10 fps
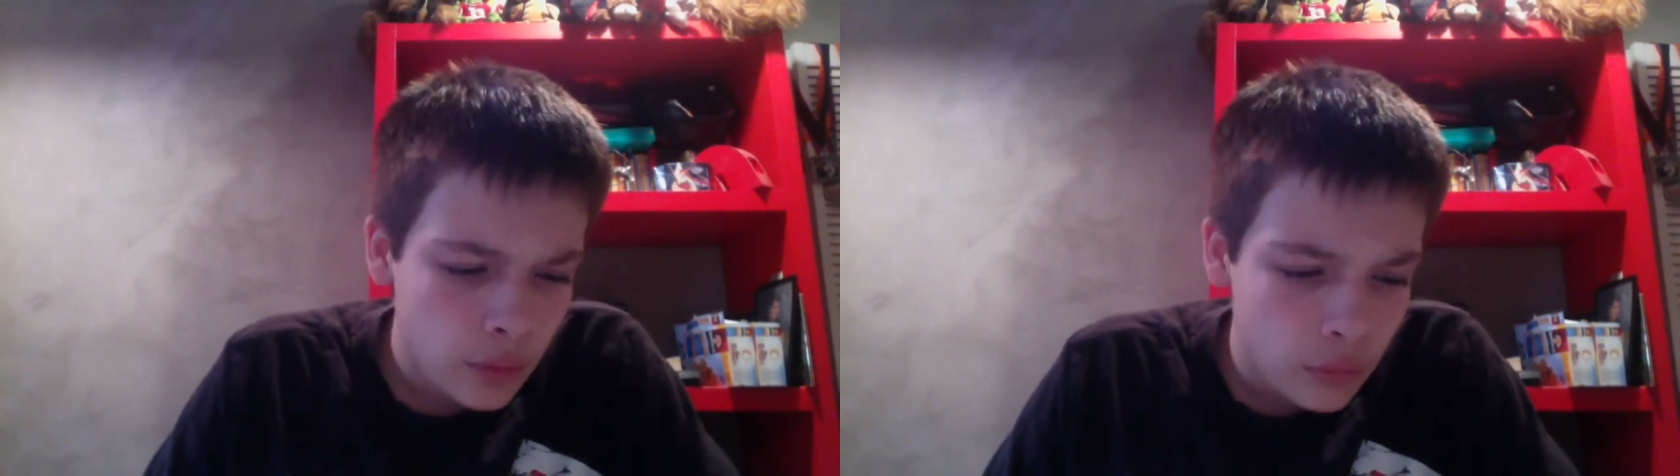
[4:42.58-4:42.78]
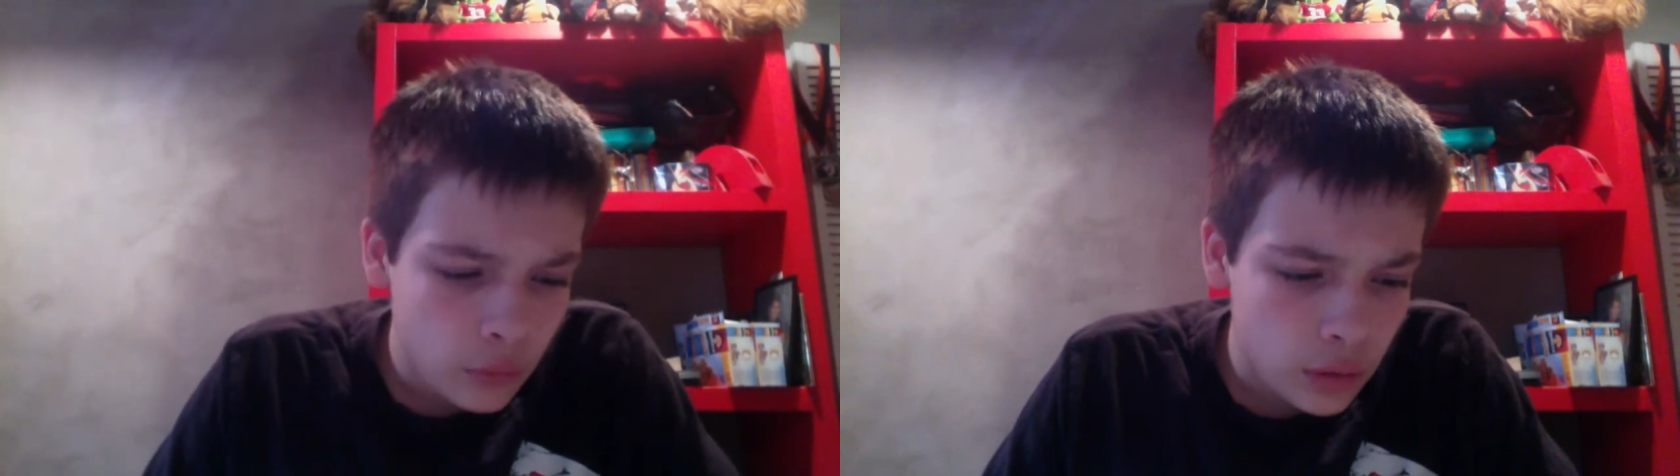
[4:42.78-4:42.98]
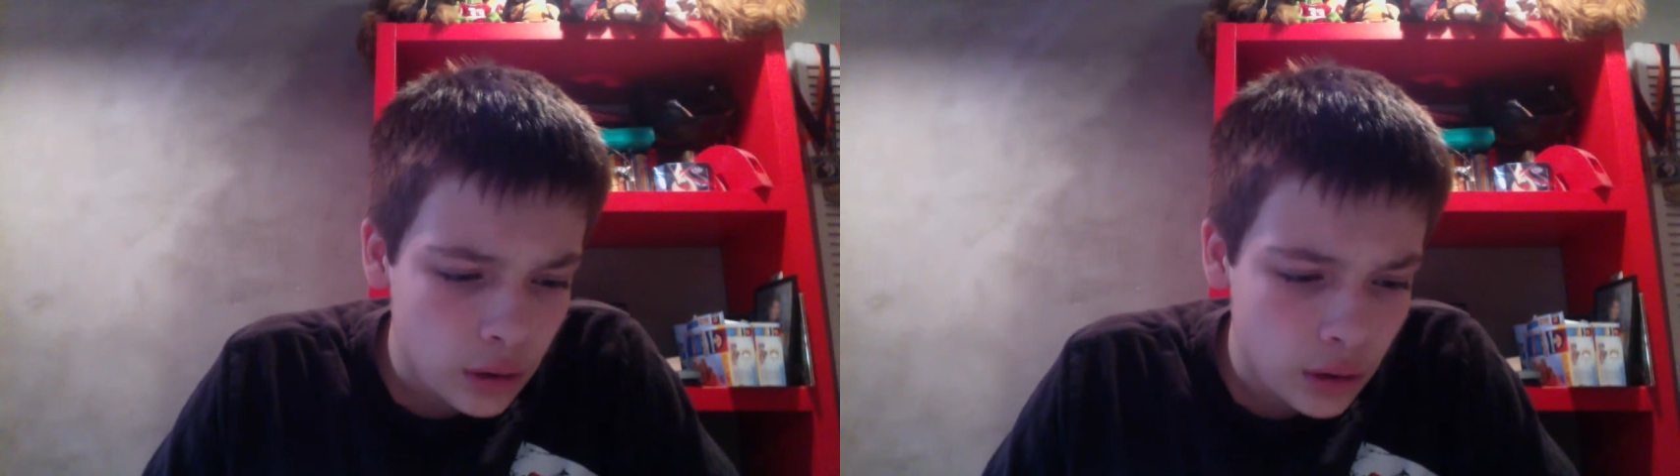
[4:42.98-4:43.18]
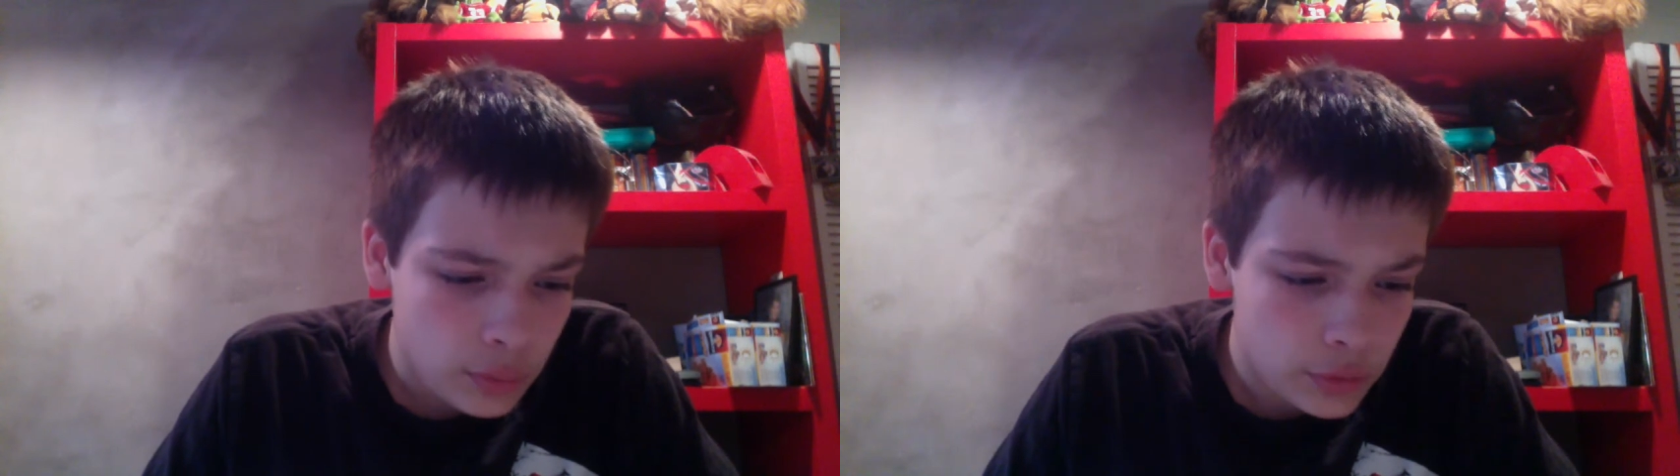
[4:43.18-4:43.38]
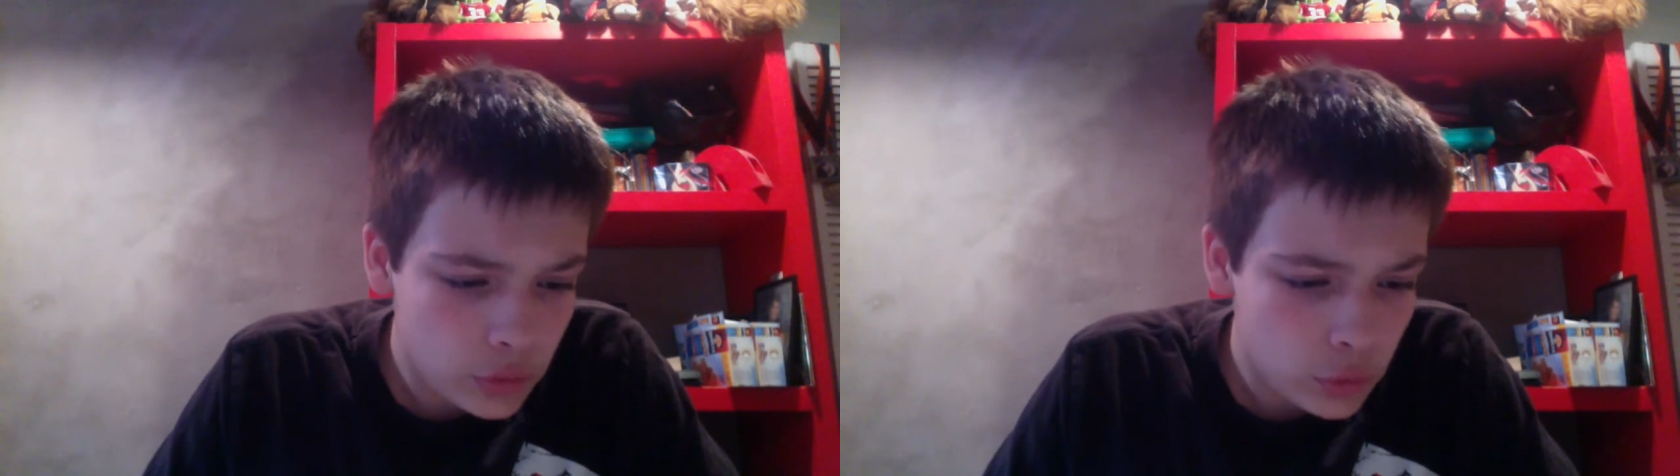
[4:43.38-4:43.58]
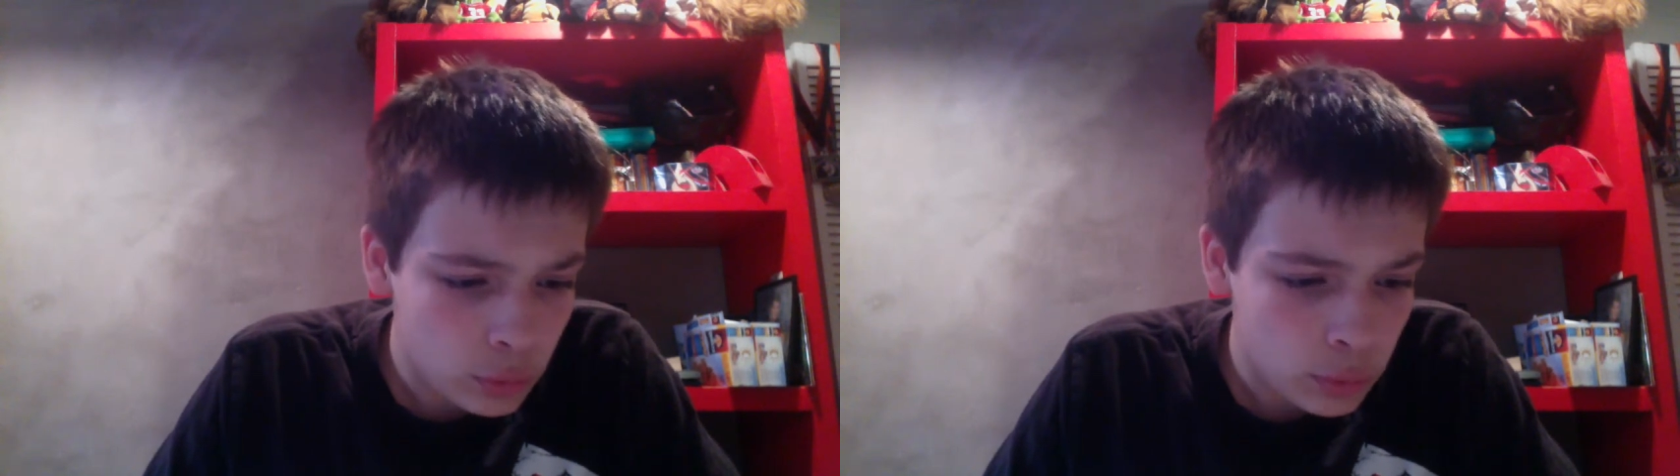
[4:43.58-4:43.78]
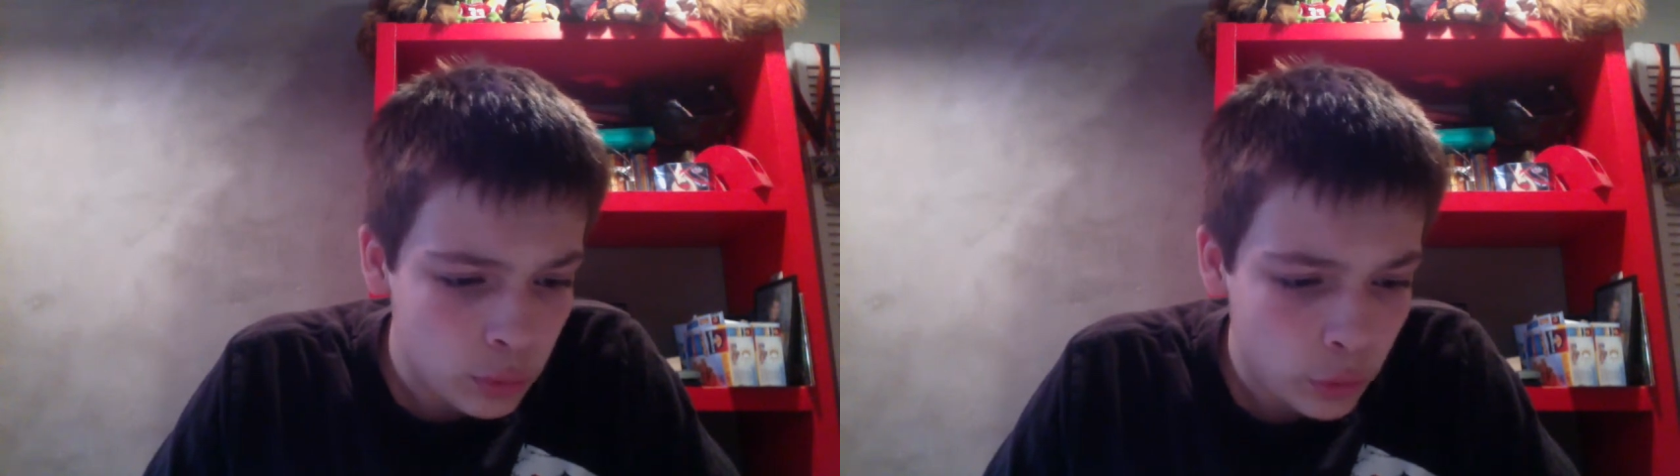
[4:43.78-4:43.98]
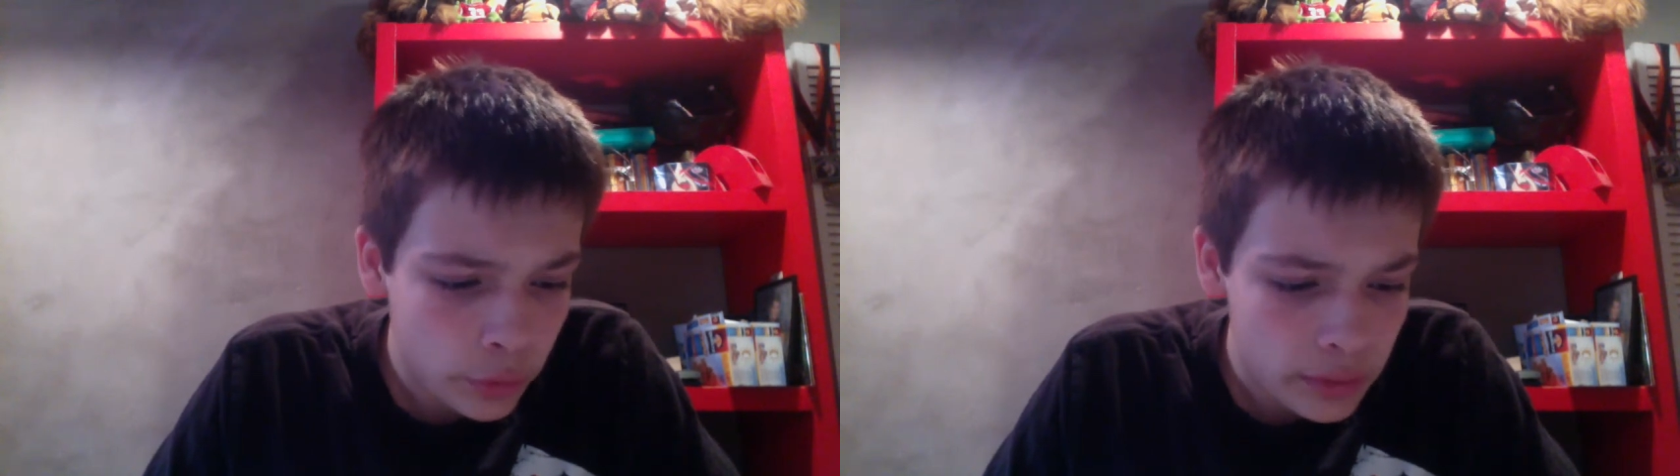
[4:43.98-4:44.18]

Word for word: When it comes to ports